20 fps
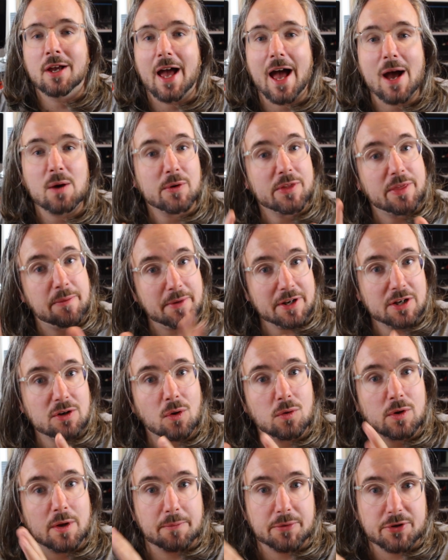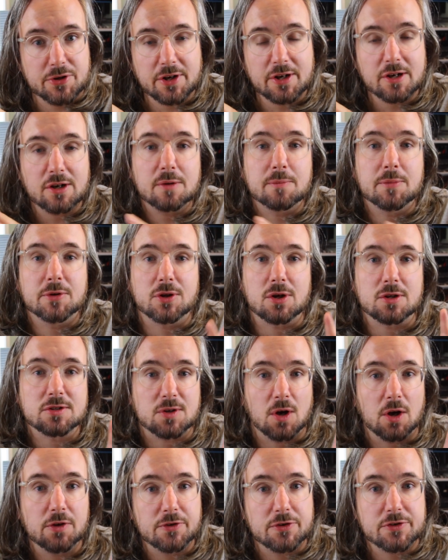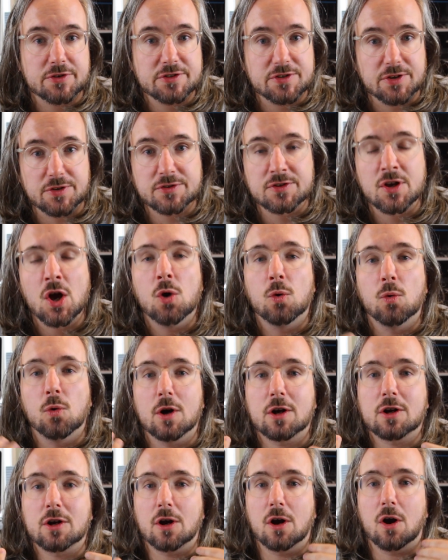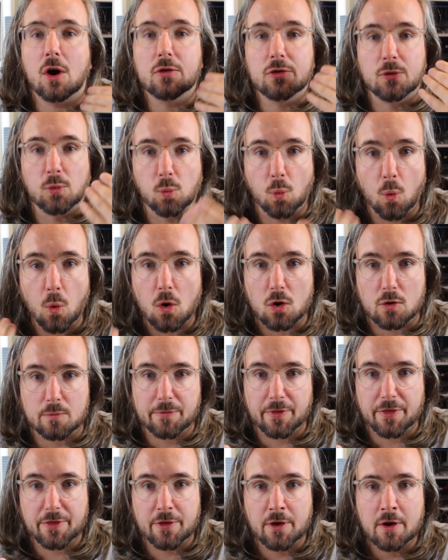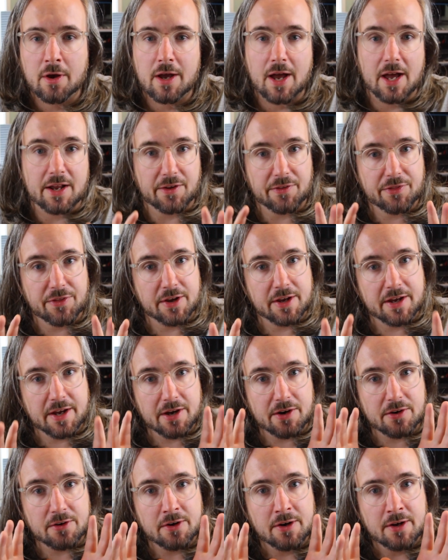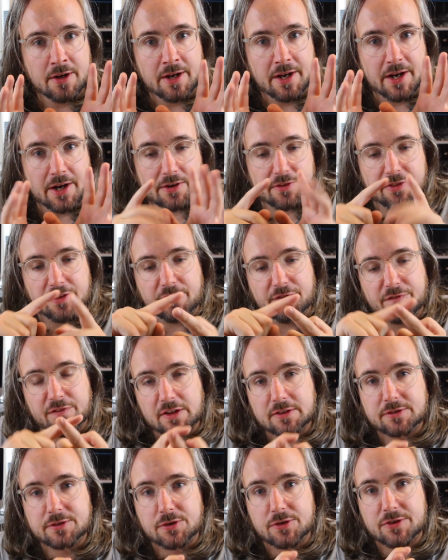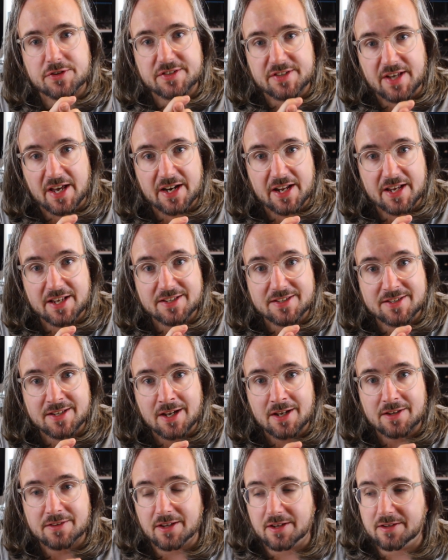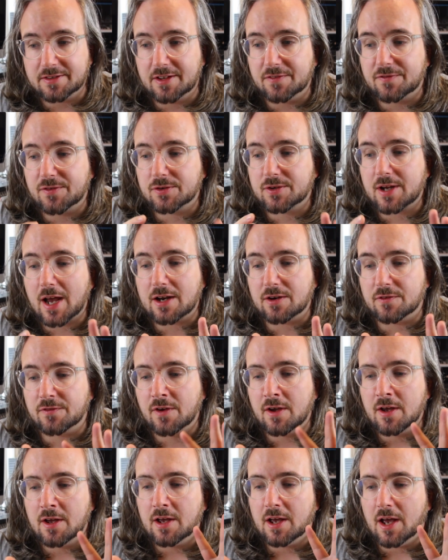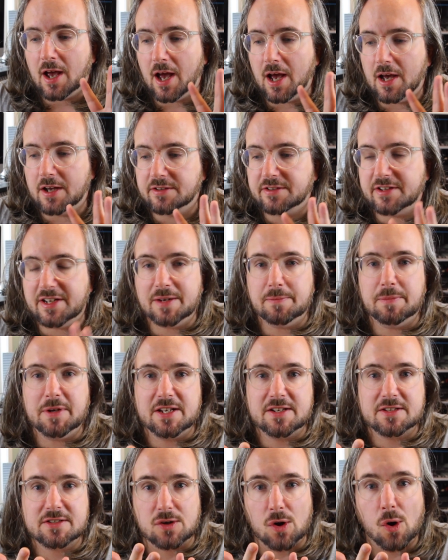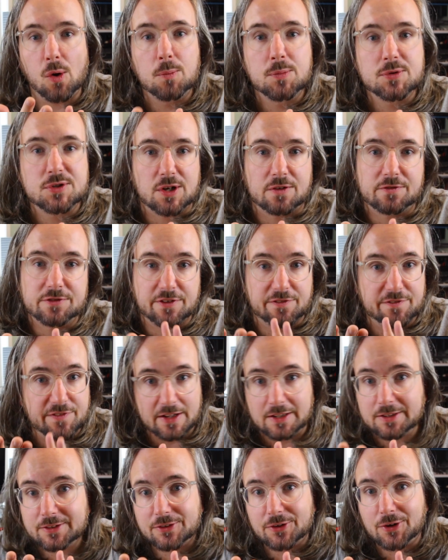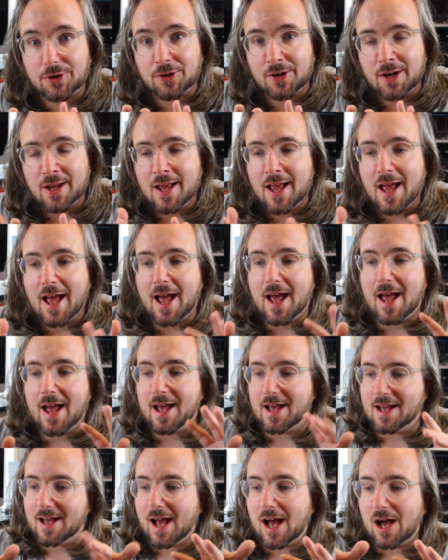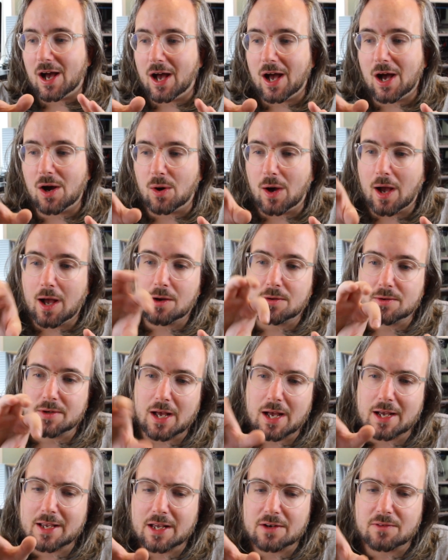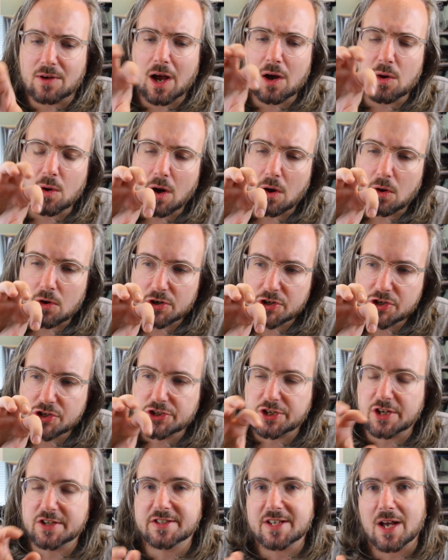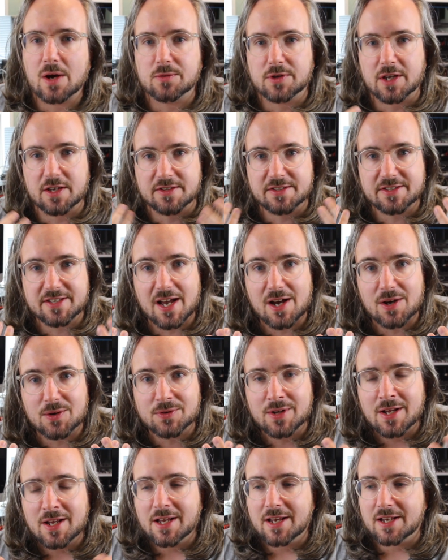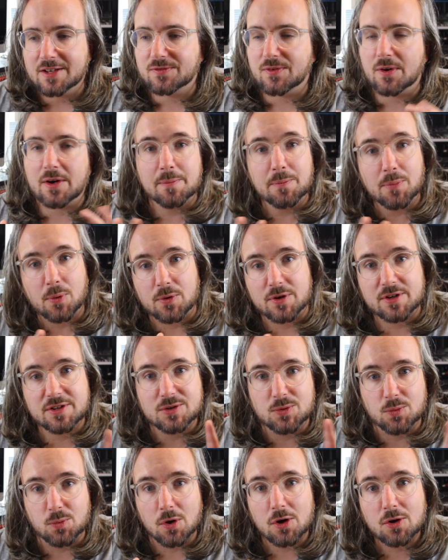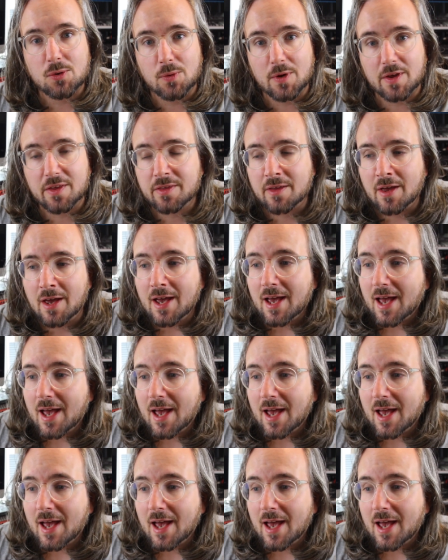And with Minilogue in particular, but also other synths, work on the warmth. And I think here the filter settings, the different kind of dB slopes of the filter, how harsh the sound can sound is very important to work with.